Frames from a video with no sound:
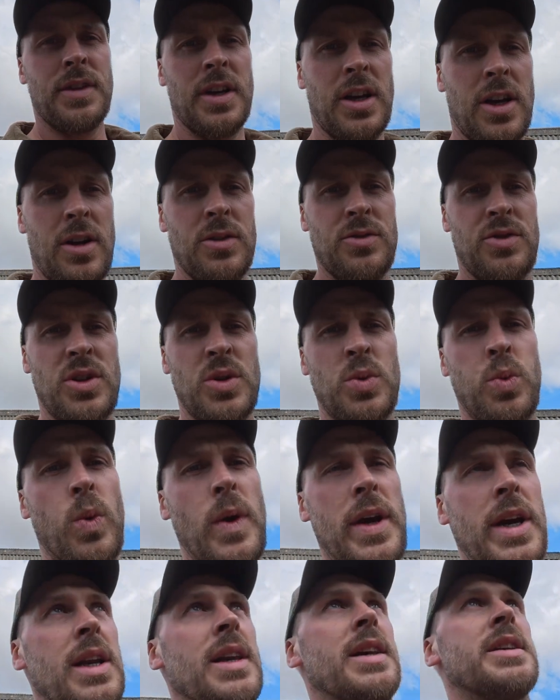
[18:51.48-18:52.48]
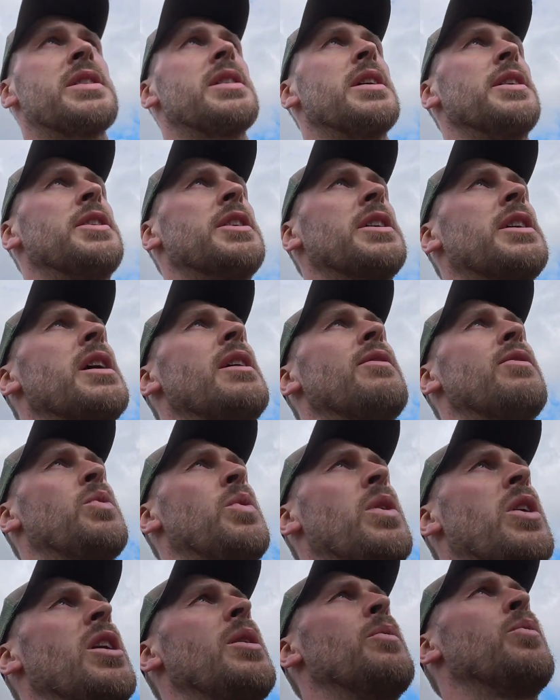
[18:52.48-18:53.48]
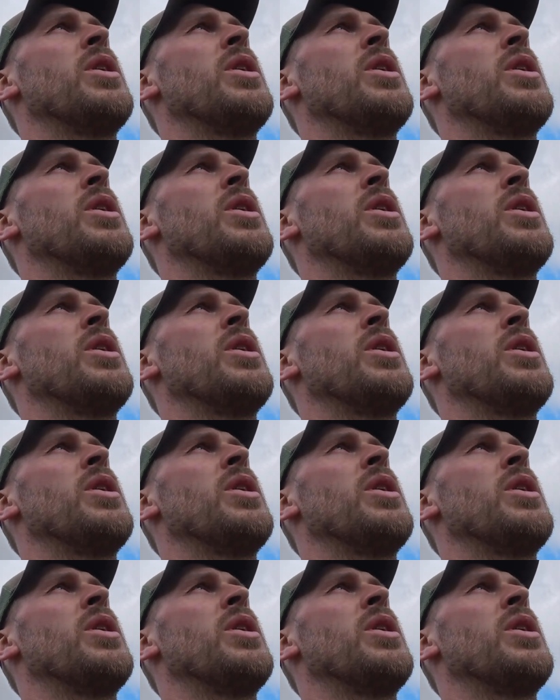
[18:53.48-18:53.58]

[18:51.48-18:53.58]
think I'll just wiggle this under cover while I'm